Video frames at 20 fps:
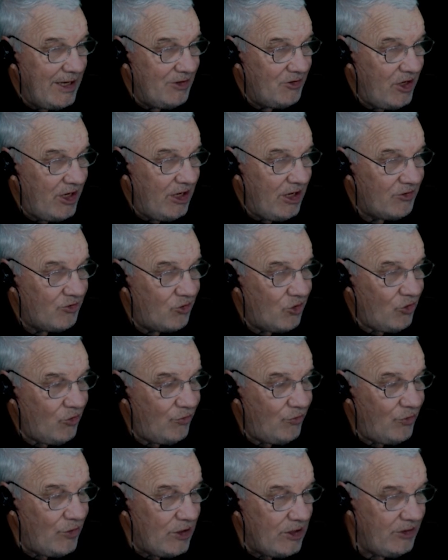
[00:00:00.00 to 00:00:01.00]
yeah, just
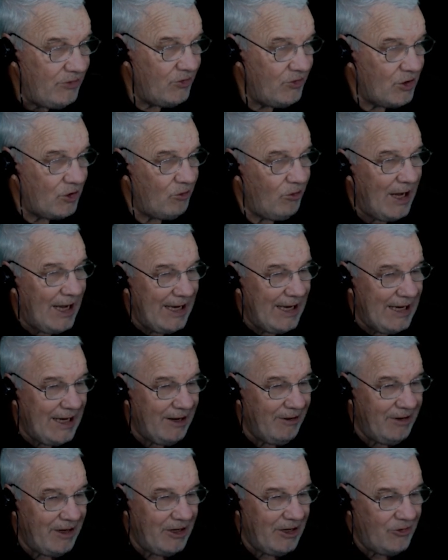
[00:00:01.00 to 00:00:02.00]
fill in the grey
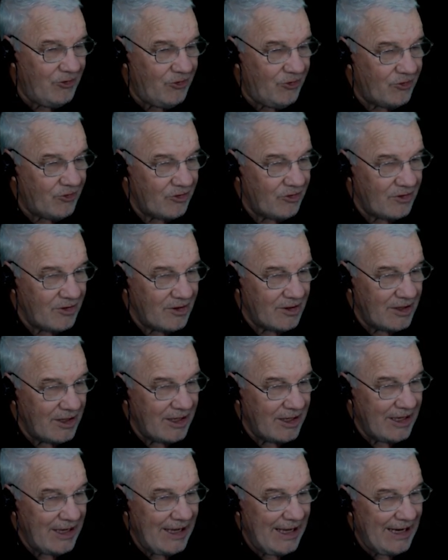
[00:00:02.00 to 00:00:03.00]
areas.
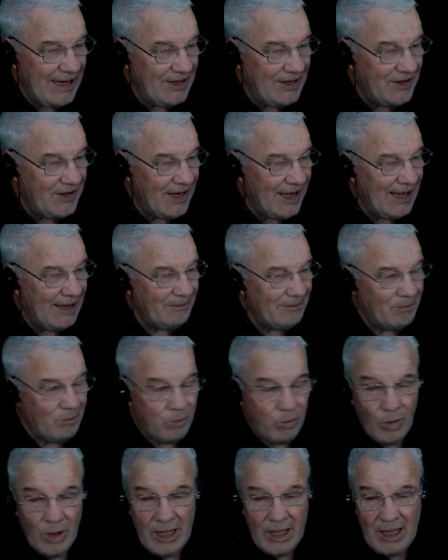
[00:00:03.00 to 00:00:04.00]
And
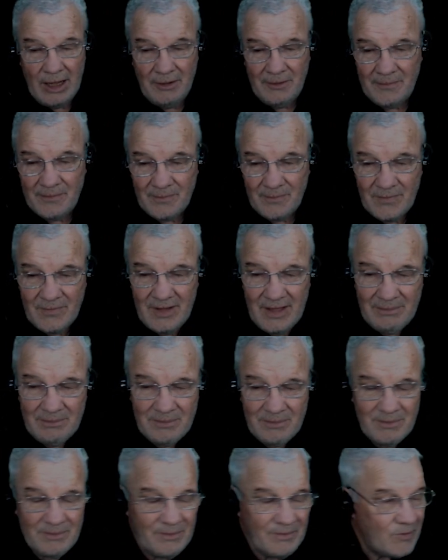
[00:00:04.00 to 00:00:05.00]
yep,
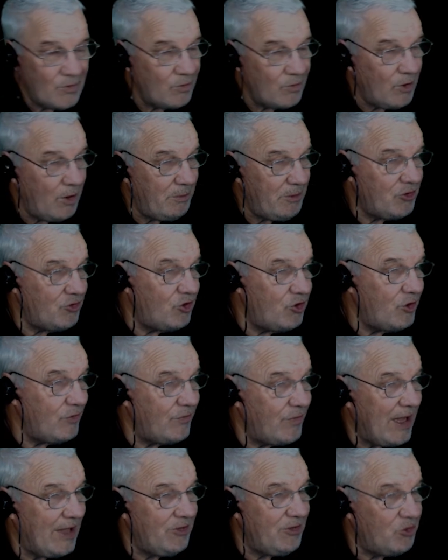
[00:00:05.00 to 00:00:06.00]
Robert's your
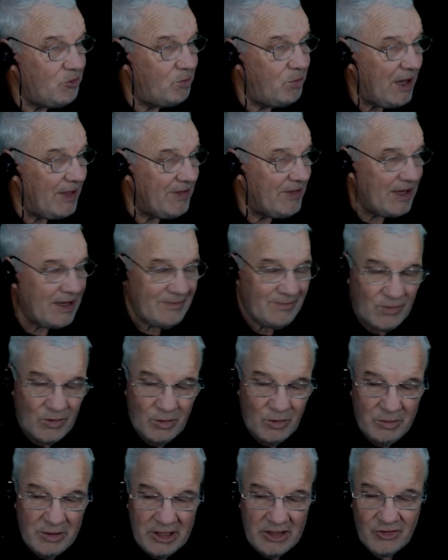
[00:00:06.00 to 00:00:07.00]
father's brother.
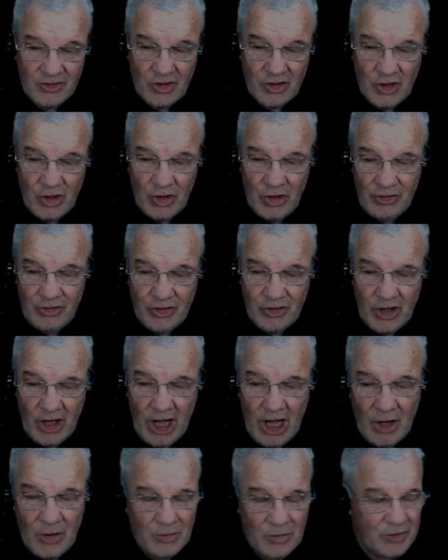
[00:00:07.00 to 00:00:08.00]
You'll be as good as
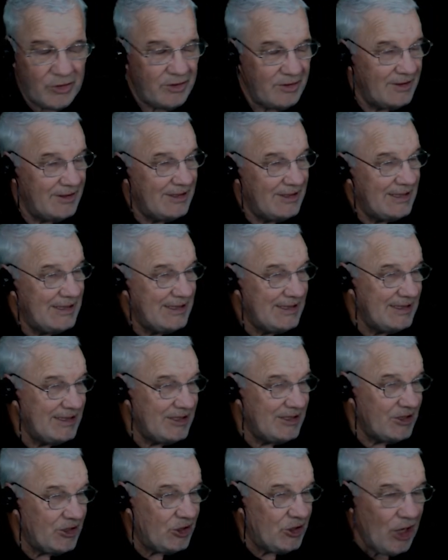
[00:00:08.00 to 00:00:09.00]
gold.
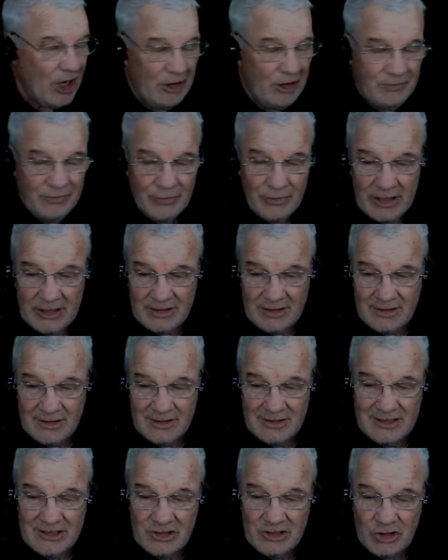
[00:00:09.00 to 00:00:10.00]
Go for it.
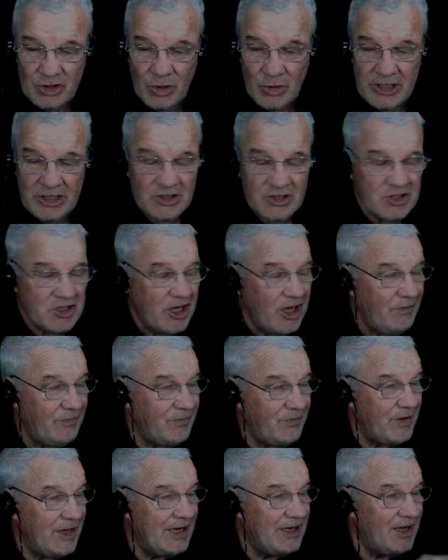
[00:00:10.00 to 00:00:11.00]
Enjoy
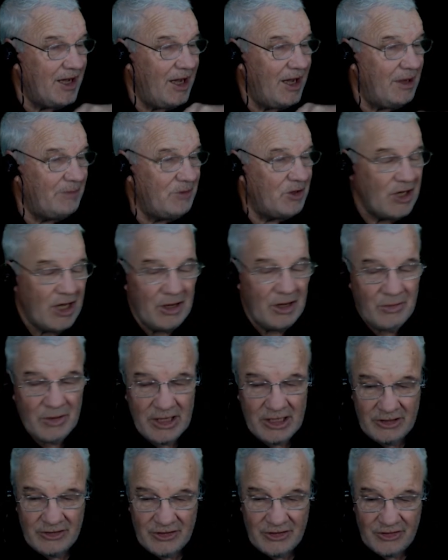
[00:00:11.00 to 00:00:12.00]
yourself, and I hope you go
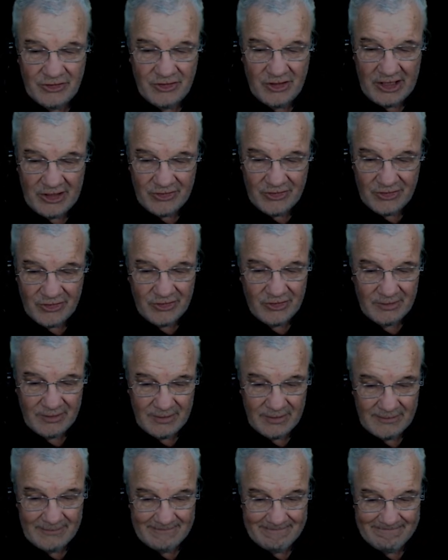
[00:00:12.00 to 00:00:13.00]
well on the test.
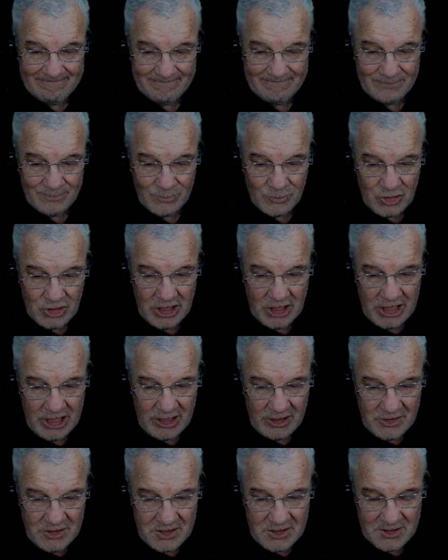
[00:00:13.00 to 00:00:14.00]

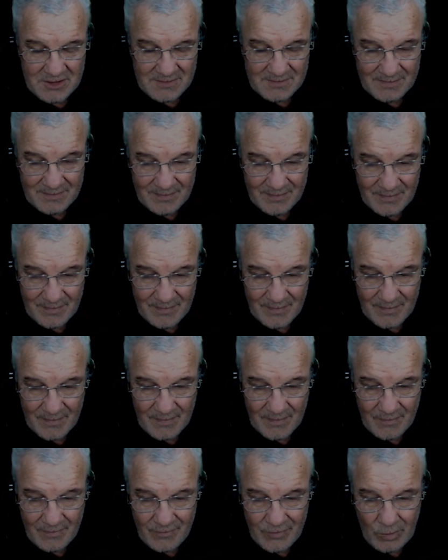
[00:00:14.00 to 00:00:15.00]
Cheers.
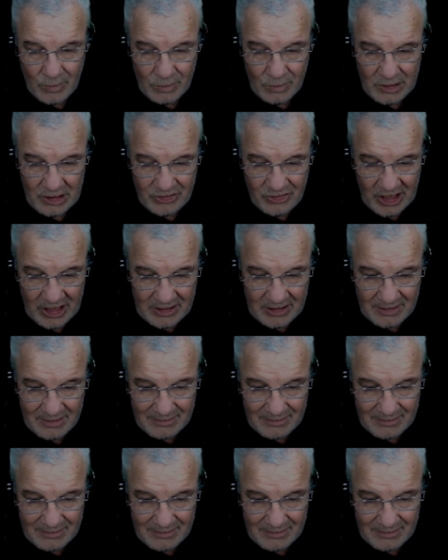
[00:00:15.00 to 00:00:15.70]
Feel legit.